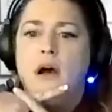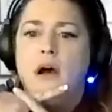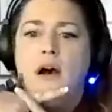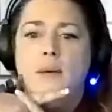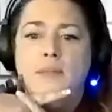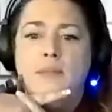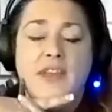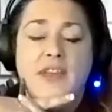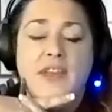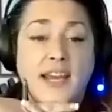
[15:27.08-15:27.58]

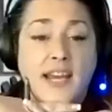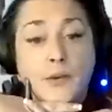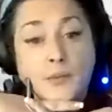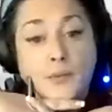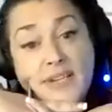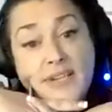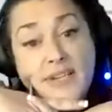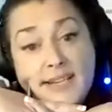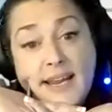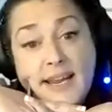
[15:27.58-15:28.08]
They can
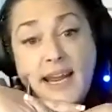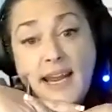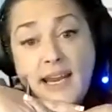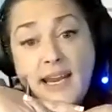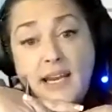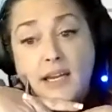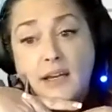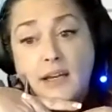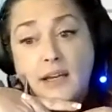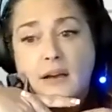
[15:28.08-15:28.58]

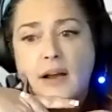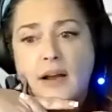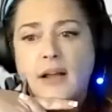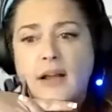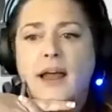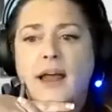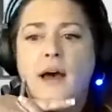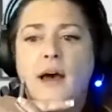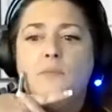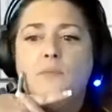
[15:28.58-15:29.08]
retain
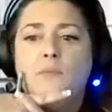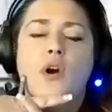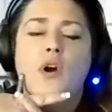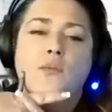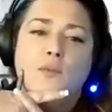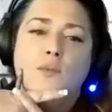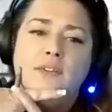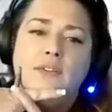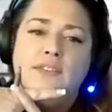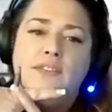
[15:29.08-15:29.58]
a lot more
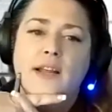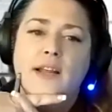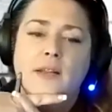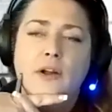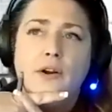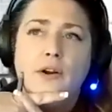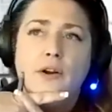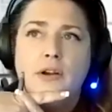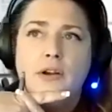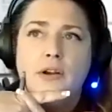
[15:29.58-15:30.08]
of what they
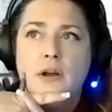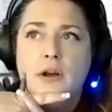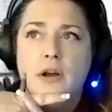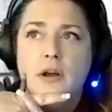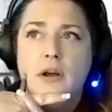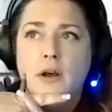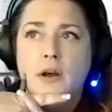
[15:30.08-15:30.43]
learn